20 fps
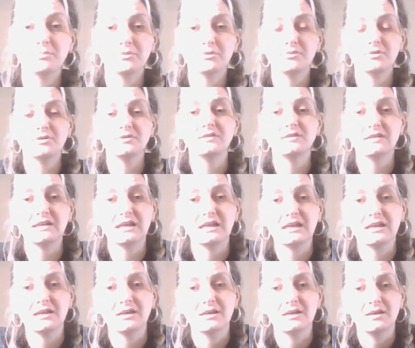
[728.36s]

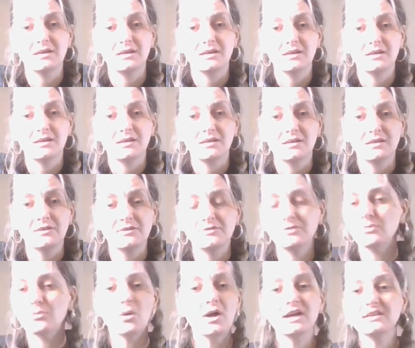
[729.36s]
Babarinde.
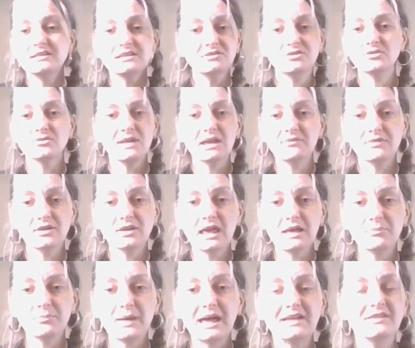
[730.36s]
So why did you never
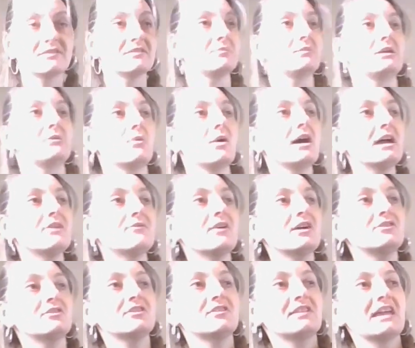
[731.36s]
get back to me? Why have
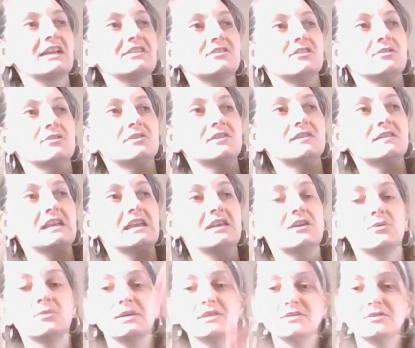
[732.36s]
I just had to see
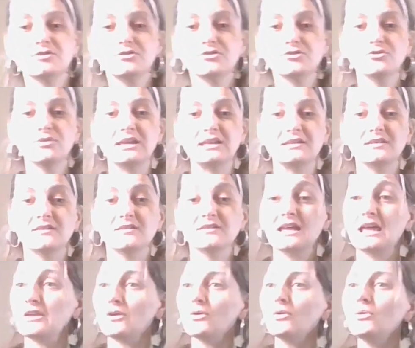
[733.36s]
you in the street and
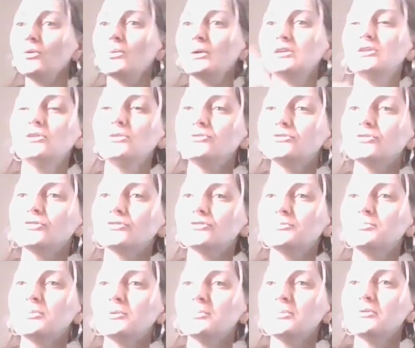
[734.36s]
say, oh, are you
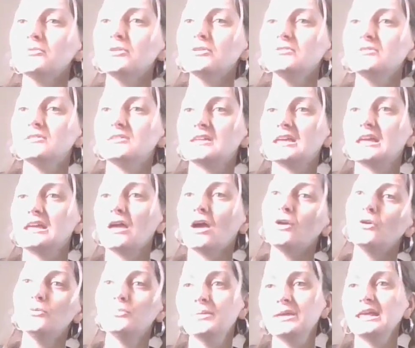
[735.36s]
Josh Babarinde,
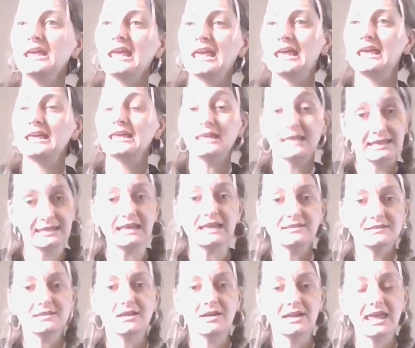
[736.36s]
OBE?
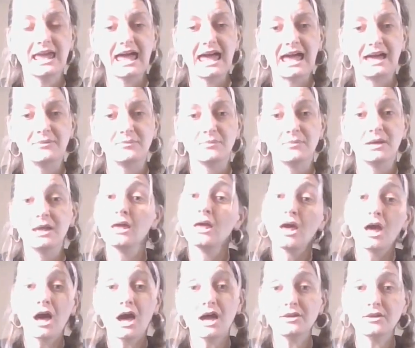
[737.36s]
Yes, I am.
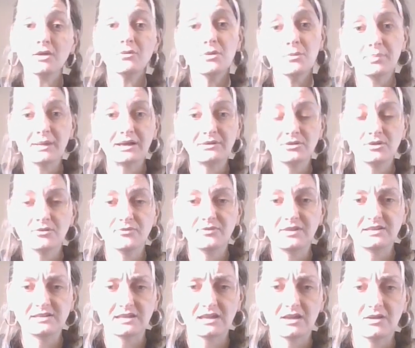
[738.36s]
I know about your
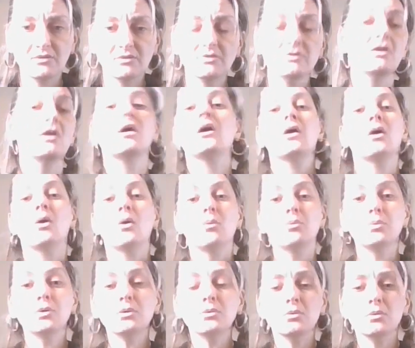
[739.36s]
videos.
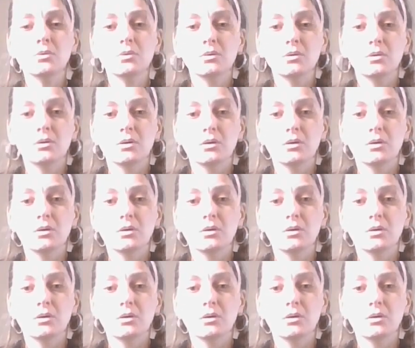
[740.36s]
Well,